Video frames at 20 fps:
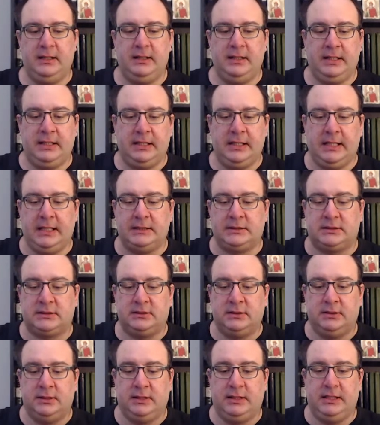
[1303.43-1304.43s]

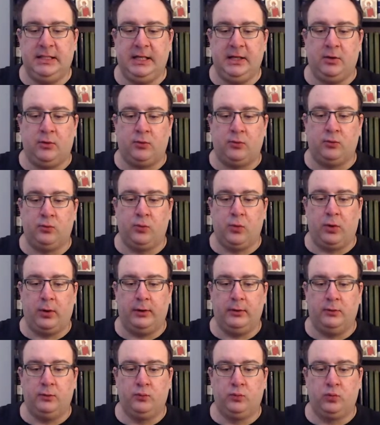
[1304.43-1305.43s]
It's the
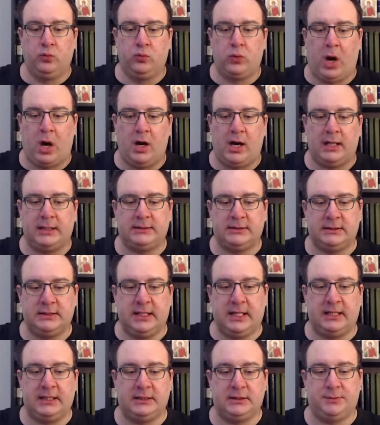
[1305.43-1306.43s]
rot
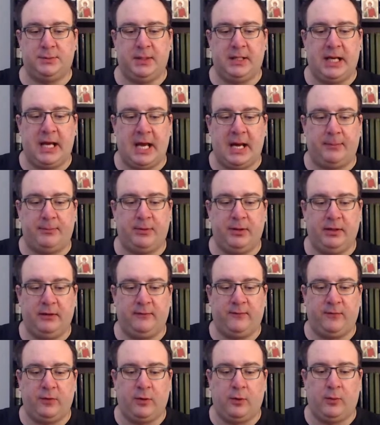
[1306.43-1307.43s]
that has been
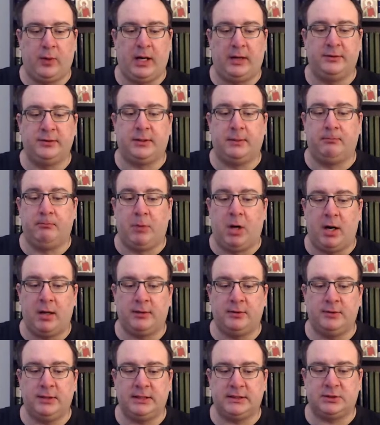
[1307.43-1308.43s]
happening for a while. The
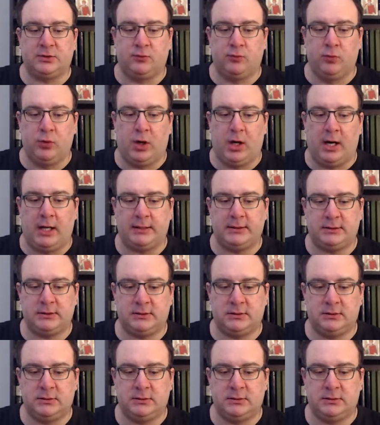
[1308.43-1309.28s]
modernist rot